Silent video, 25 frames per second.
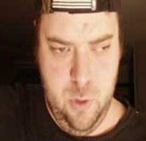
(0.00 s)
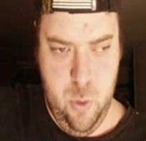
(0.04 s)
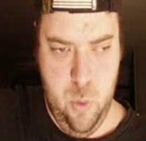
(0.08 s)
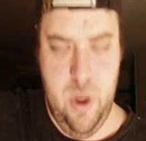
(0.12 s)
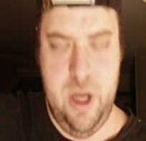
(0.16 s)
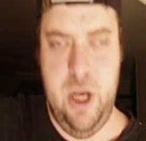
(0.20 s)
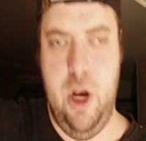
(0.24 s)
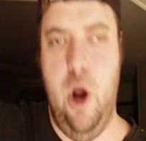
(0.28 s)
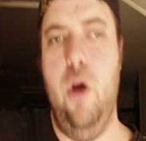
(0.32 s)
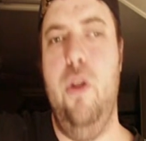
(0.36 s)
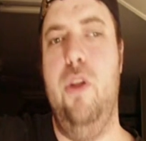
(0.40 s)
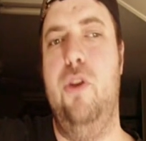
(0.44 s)

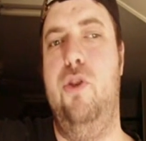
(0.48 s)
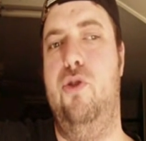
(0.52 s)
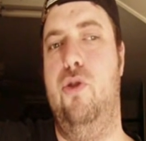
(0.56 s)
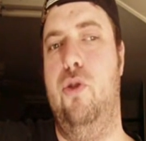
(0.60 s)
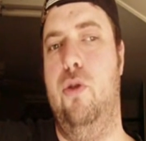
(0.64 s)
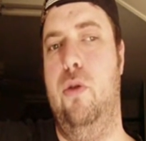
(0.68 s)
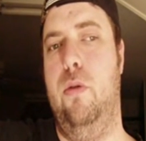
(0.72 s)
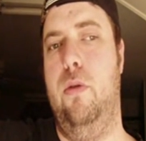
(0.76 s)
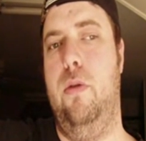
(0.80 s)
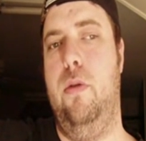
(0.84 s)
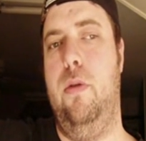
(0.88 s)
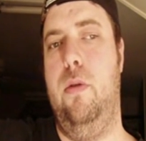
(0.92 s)
We know the
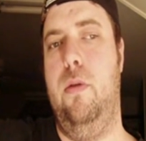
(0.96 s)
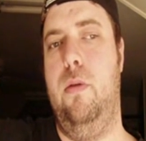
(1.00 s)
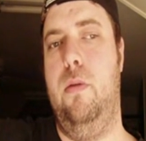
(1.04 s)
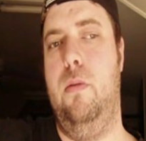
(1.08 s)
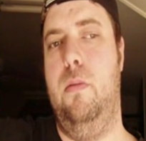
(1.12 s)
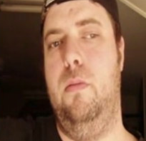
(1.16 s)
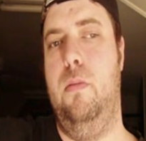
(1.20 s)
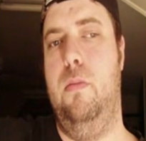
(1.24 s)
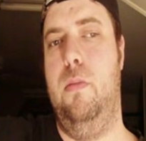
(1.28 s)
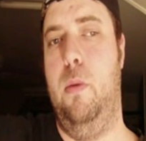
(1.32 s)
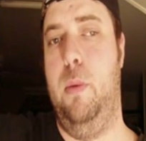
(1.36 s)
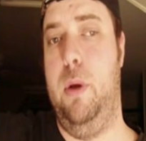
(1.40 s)

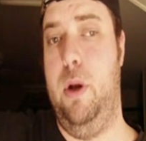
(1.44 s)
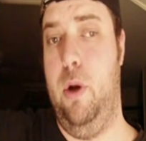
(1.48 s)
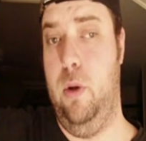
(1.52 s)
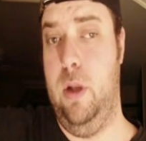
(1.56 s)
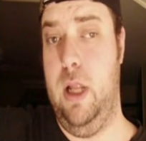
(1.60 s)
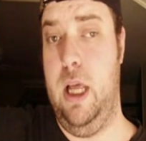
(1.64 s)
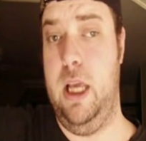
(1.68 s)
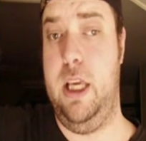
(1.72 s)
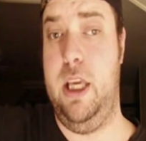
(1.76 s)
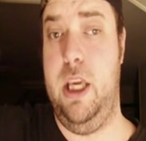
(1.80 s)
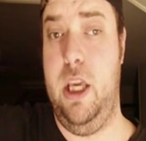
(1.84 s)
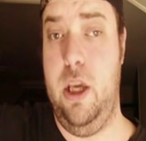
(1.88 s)
truth, but we
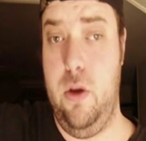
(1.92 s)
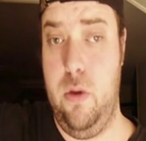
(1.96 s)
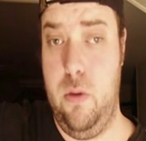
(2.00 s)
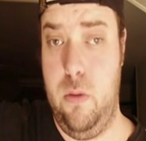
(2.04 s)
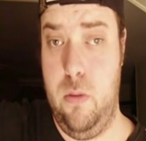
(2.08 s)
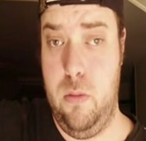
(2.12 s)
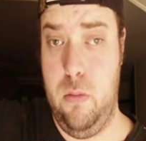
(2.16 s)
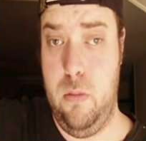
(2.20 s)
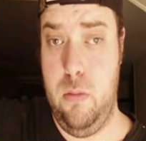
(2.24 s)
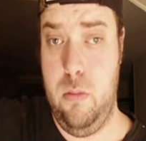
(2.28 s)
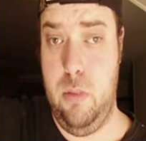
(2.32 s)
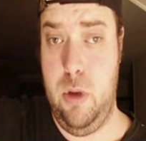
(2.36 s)
don't like
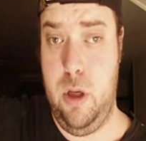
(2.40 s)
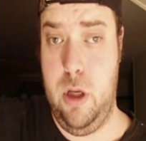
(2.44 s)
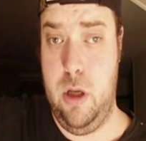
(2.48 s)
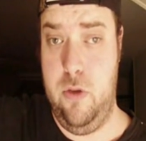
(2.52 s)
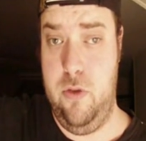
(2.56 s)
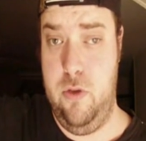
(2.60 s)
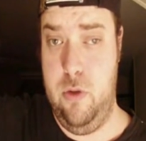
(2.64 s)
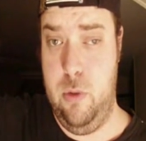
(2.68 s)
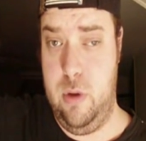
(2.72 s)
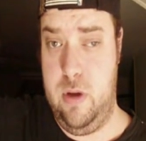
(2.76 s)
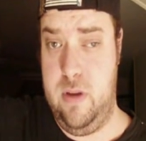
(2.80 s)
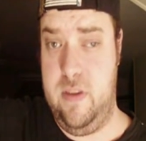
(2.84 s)
you
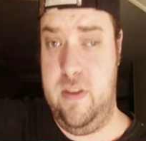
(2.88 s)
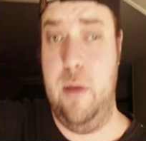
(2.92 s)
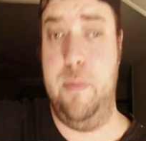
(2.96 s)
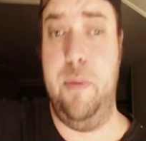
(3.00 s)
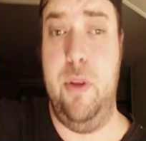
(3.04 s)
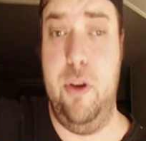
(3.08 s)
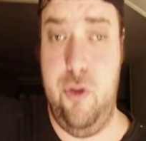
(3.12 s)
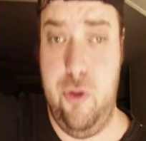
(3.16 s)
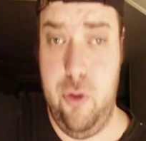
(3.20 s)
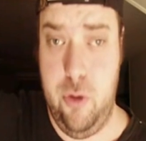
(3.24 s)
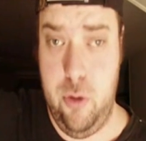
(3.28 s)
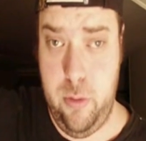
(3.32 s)
because you accept
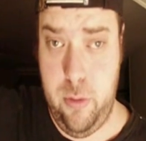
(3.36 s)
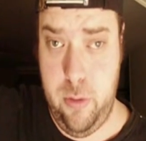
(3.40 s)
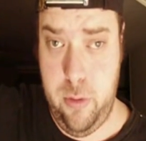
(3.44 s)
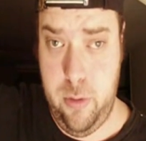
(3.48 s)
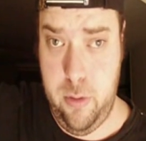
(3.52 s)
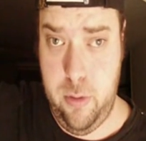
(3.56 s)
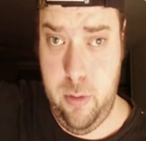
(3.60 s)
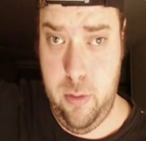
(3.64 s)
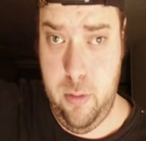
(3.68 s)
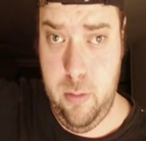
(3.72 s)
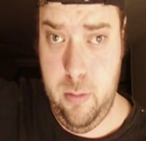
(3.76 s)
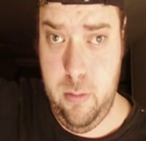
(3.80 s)
the
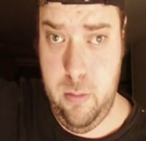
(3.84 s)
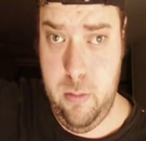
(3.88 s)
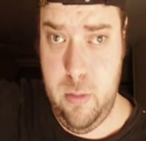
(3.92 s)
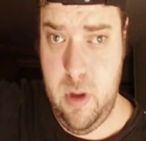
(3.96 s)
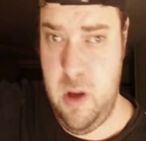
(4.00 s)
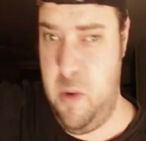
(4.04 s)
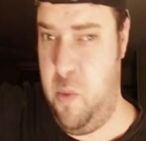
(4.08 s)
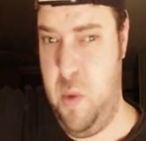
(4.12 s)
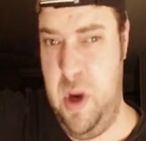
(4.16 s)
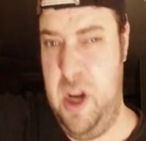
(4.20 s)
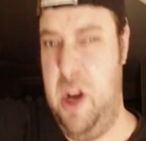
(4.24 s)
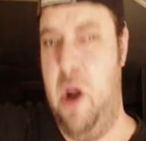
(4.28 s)
truth,
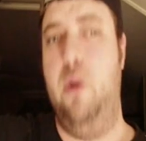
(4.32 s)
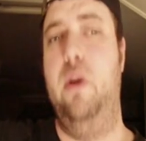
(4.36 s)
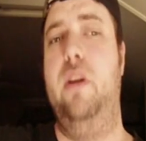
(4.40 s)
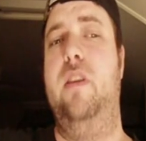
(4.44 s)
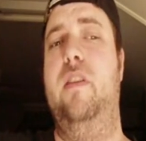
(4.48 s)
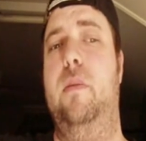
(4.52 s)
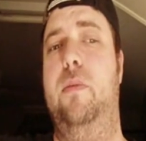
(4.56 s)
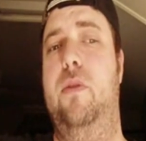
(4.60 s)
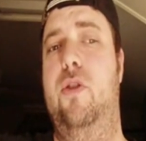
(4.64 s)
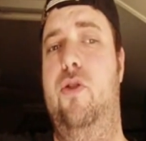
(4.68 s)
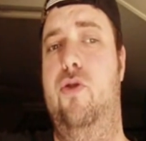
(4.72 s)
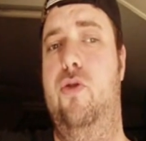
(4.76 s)
and we don't
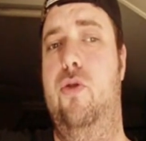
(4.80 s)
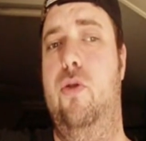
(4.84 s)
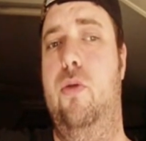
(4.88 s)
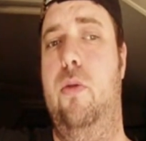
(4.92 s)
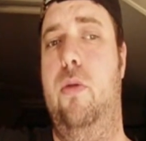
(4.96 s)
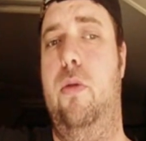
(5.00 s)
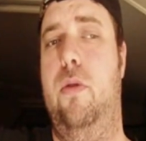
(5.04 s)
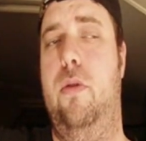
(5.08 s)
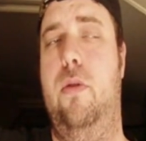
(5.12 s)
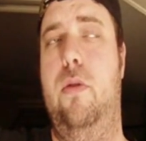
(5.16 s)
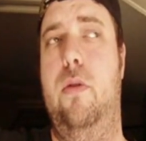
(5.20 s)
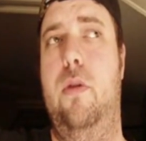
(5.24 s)
accept the
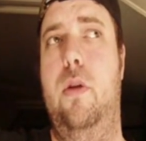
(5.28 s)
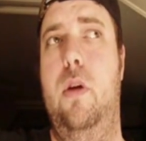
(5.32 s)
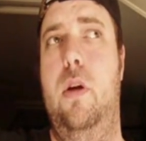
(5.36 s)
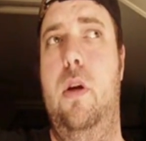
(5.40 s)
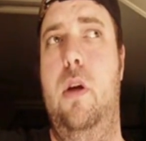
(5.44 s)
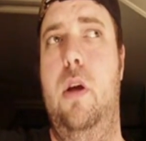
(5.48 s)
truth.